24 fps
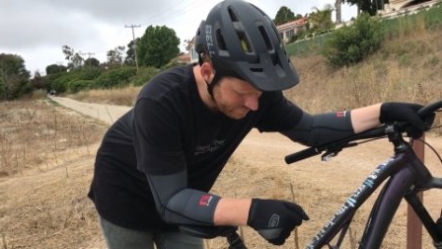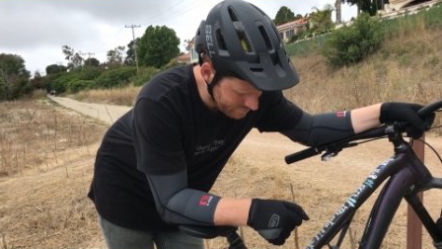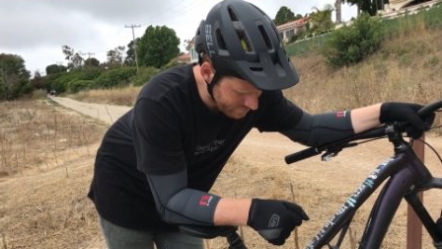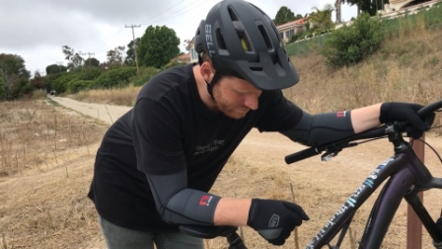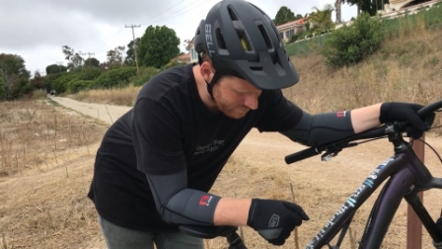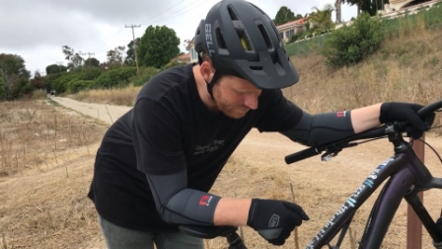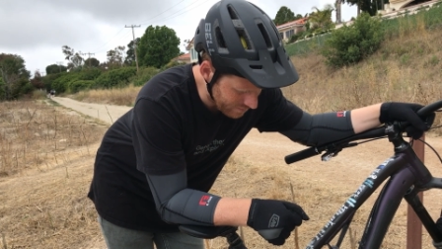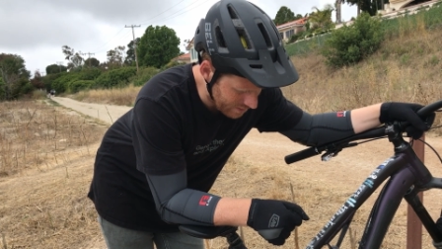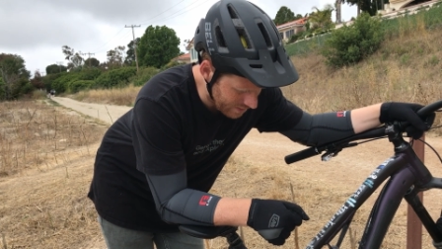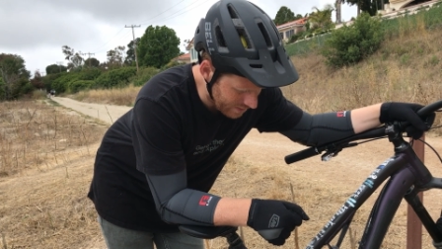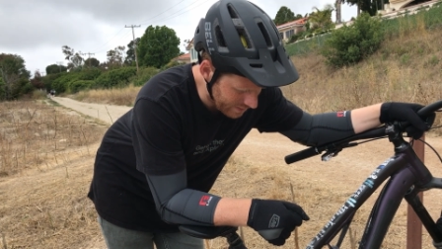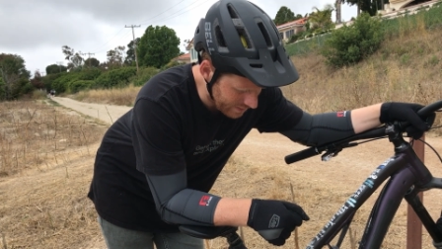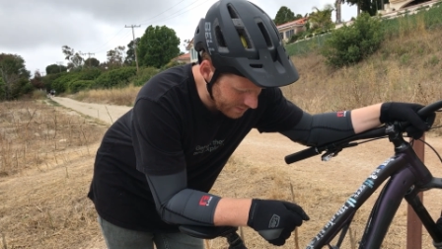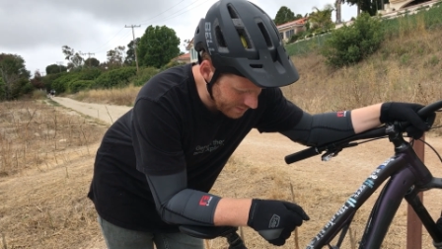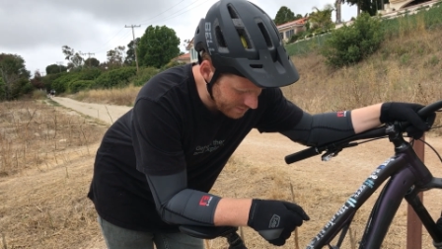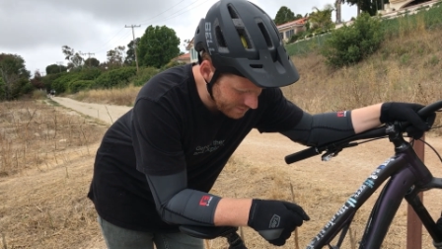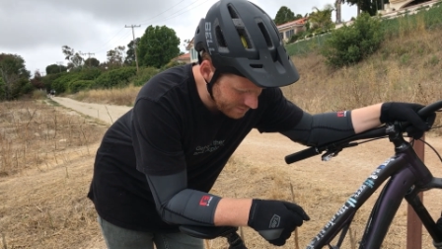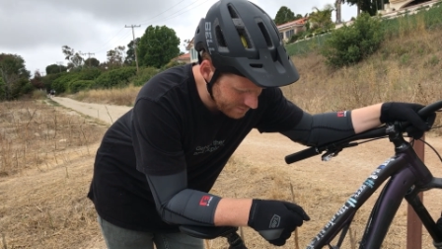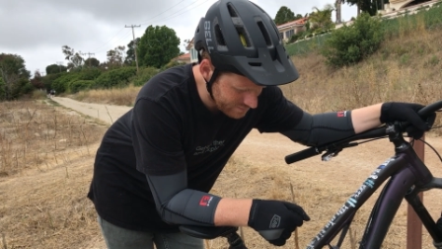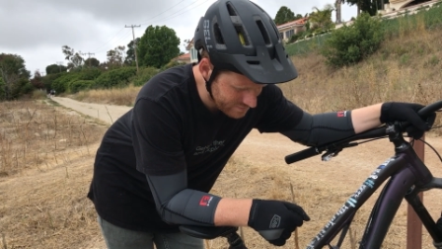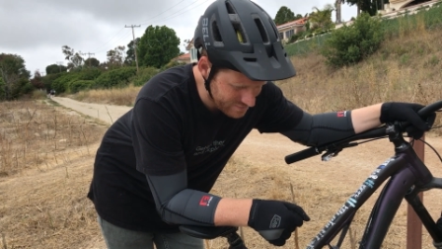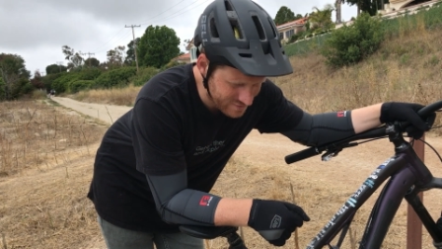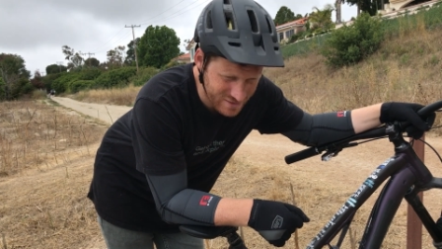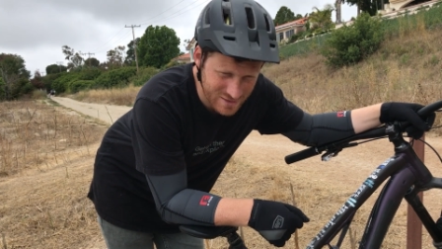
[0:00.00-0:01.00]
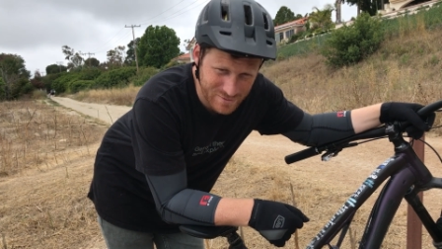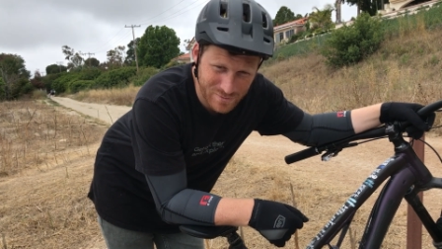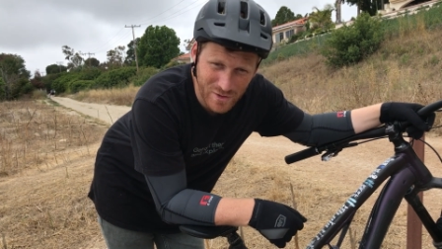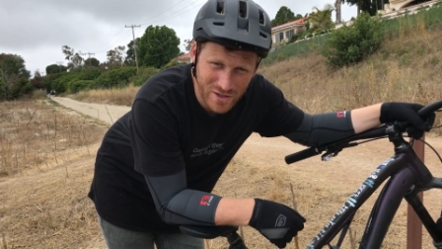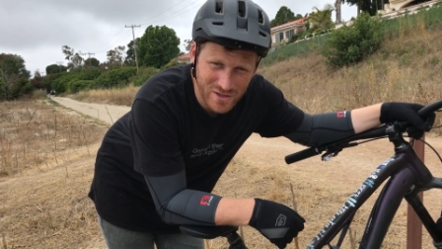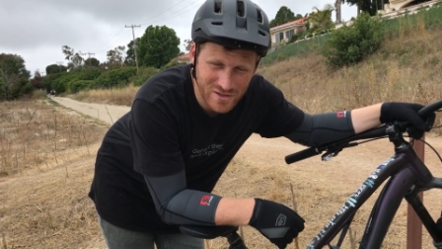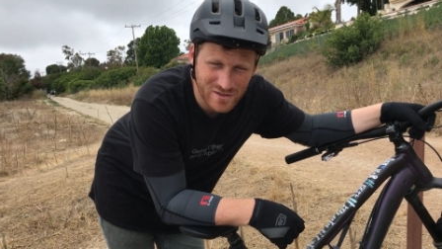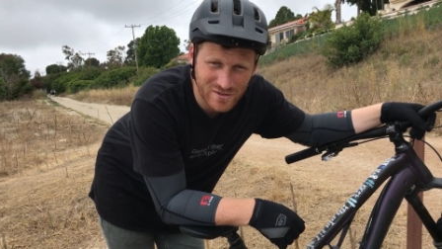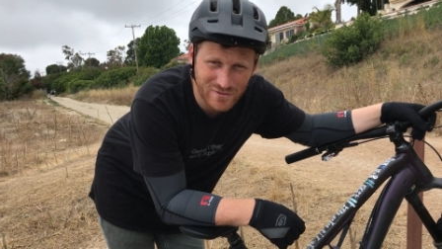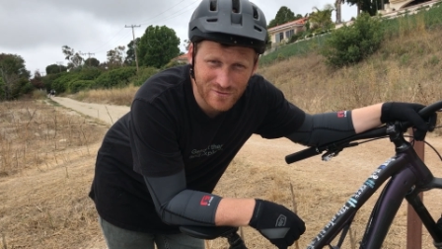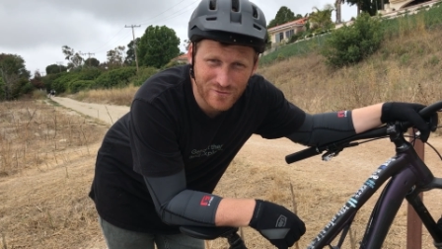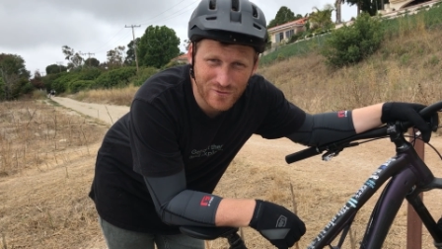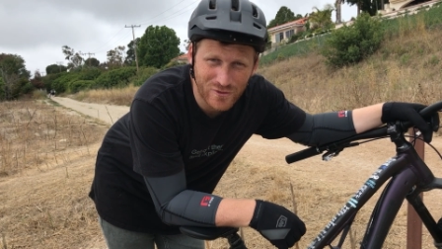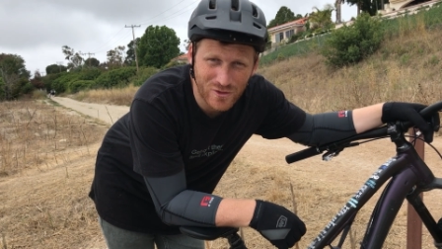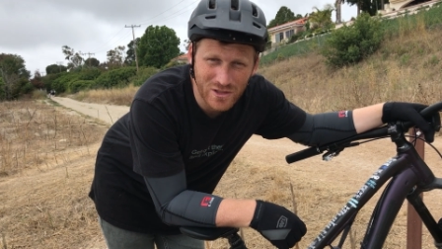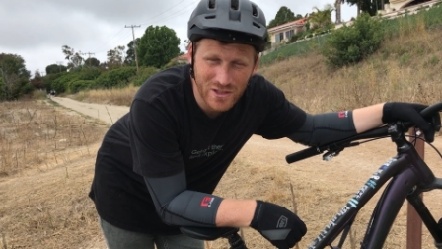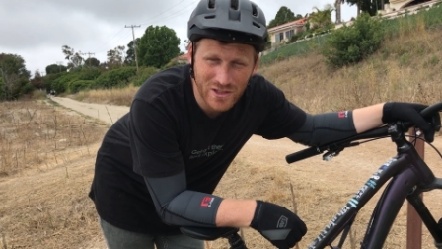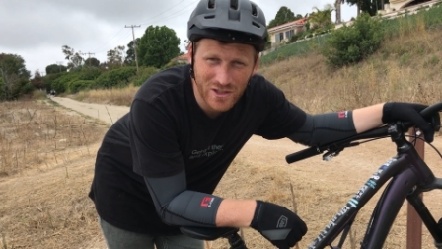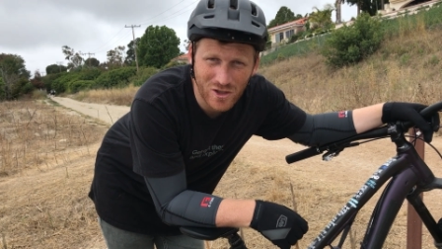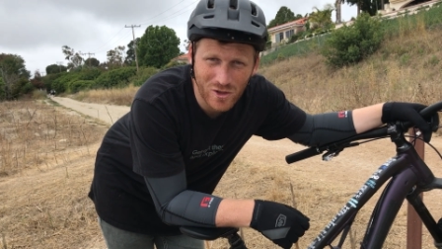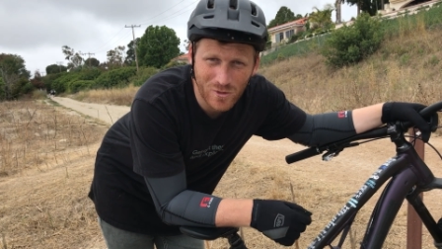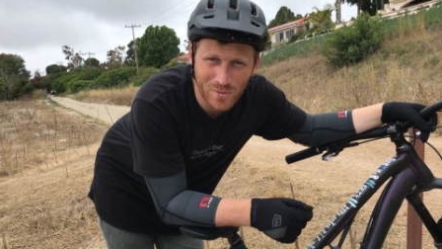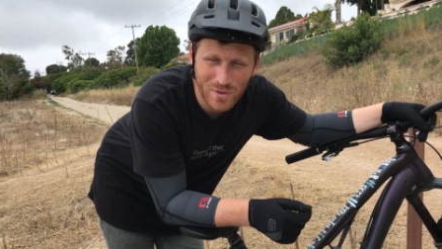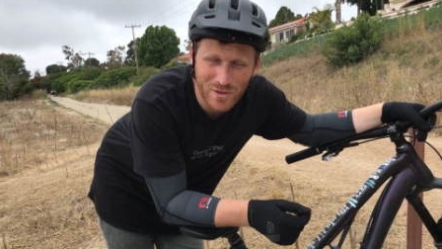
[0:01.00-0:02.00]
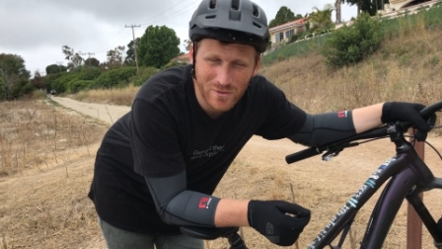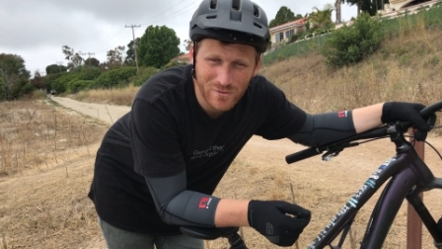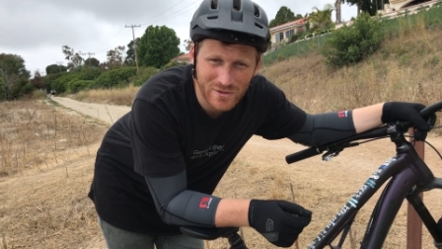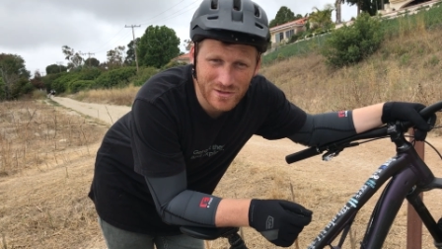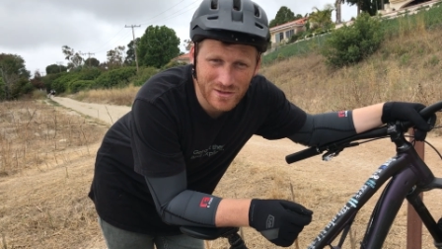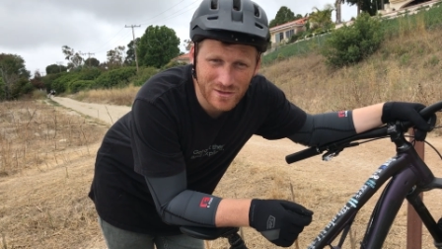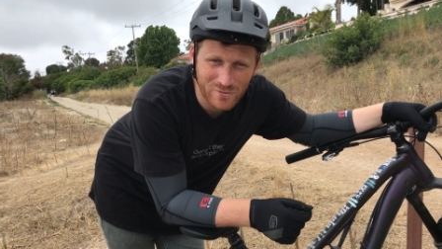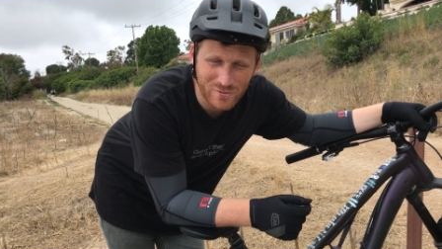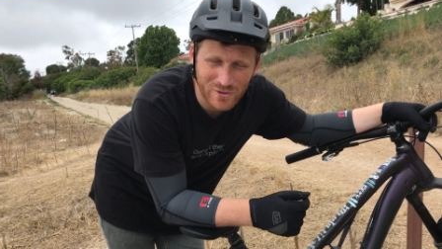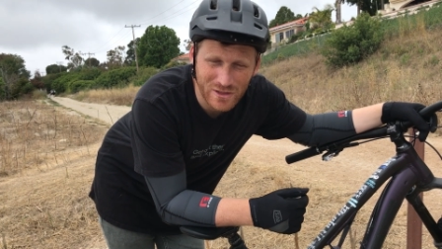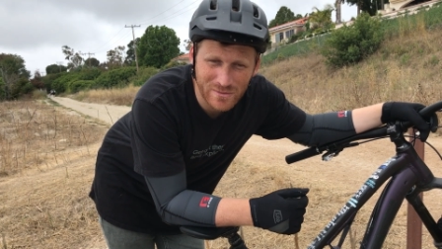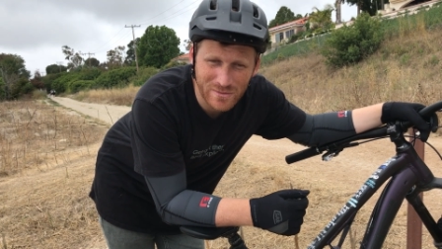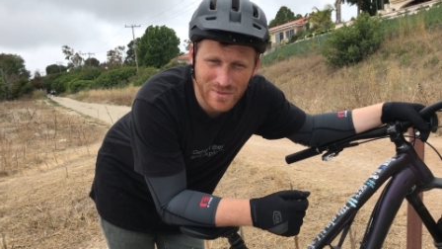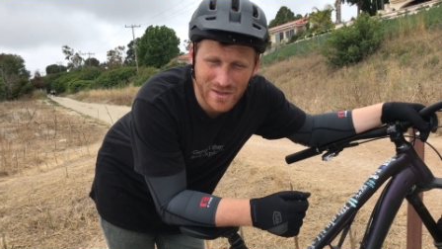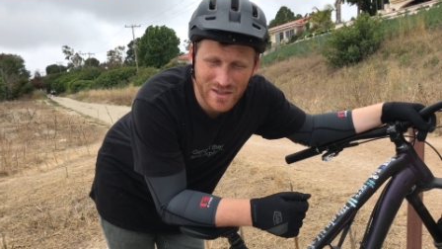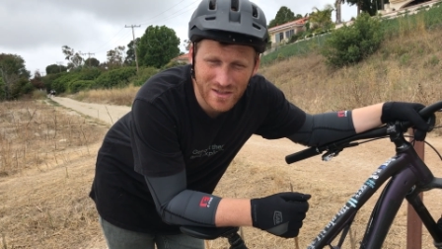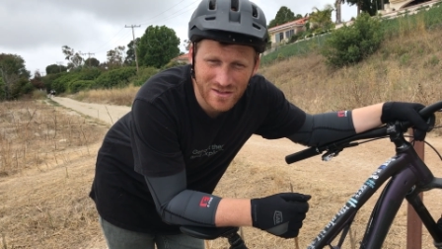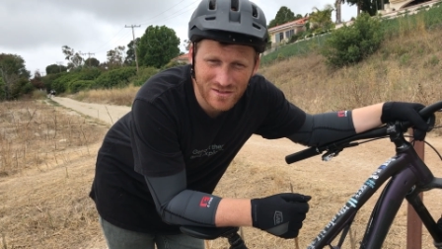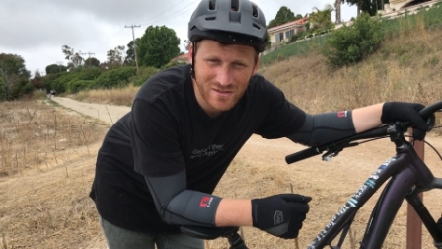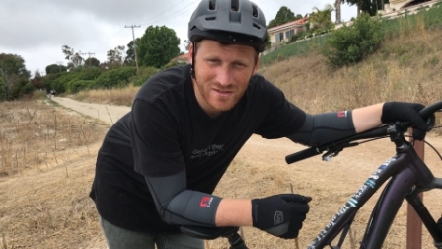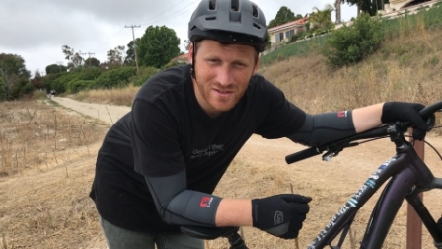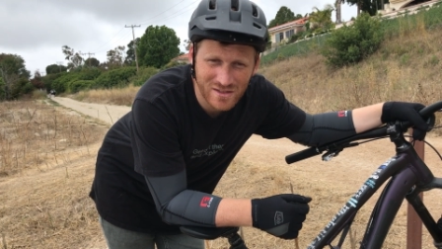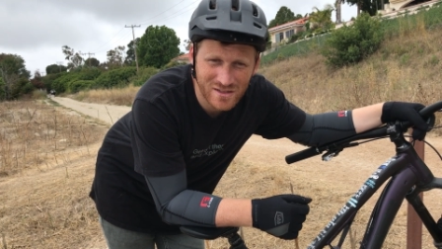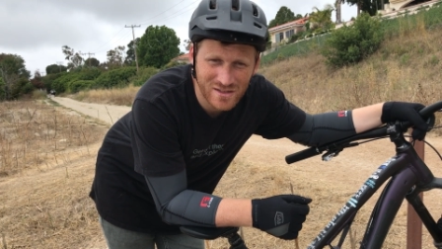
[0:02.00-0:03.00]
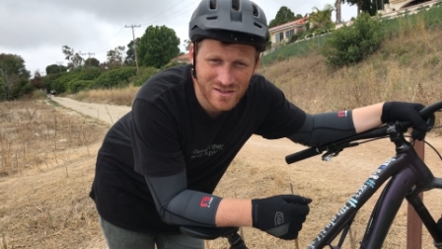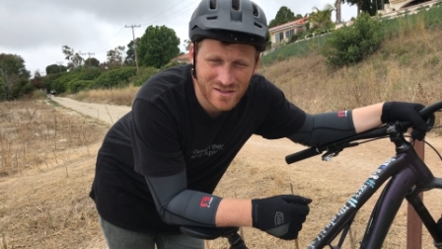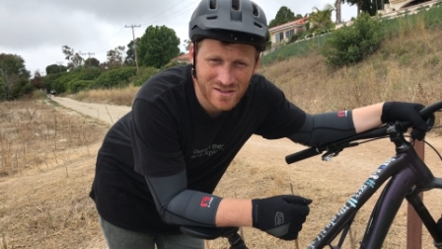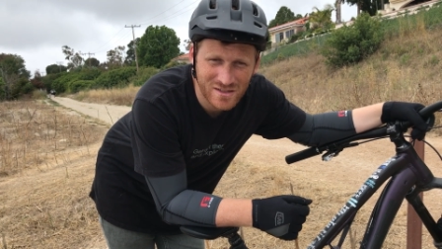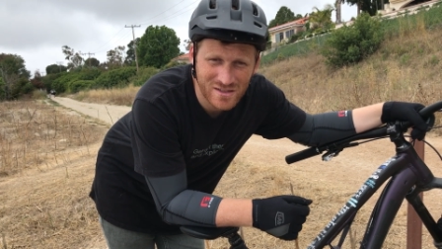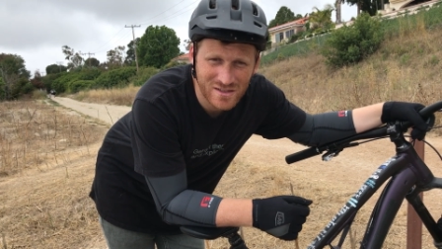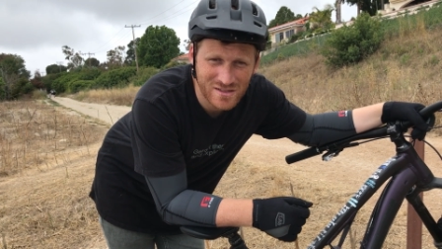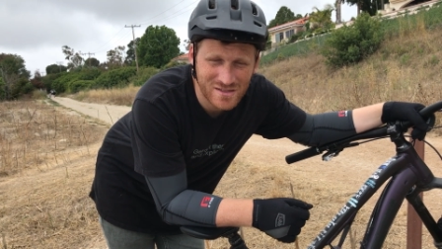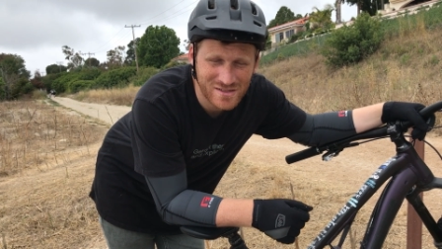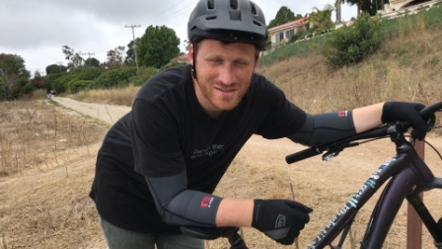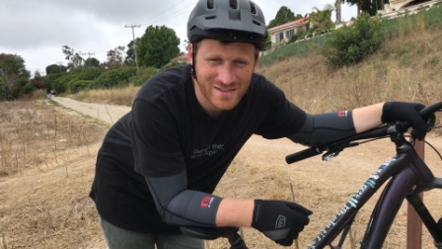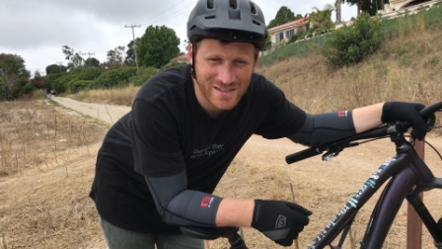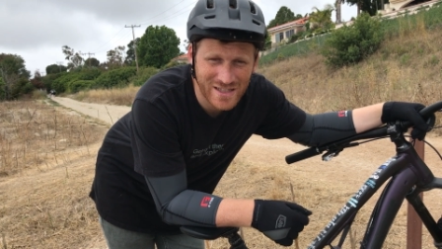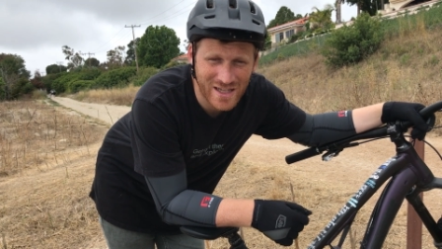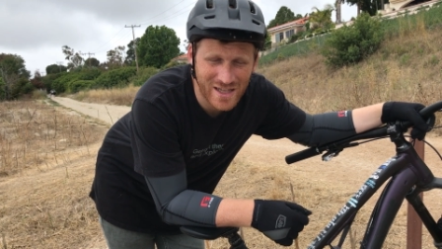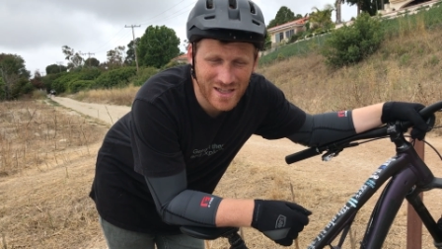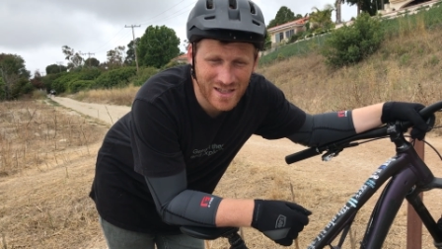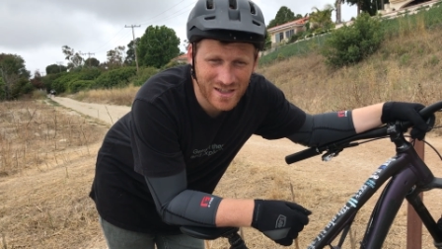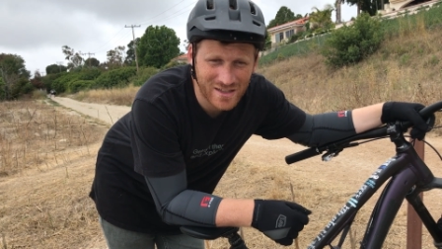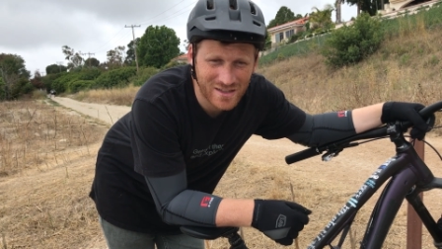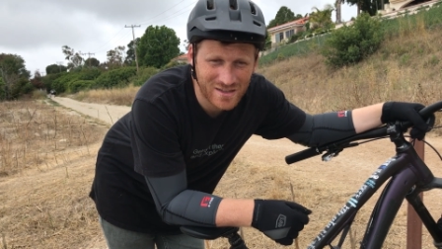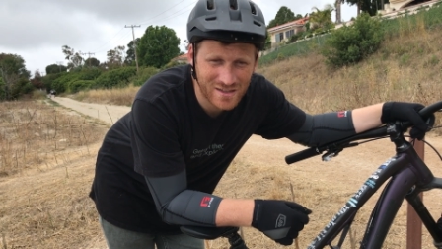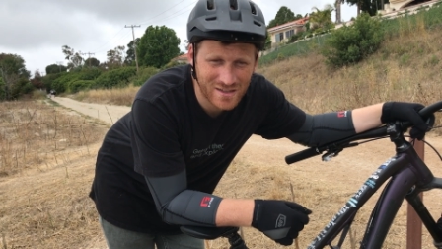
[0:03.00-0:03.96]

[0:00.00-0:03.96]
my suspension fully open with the rebound set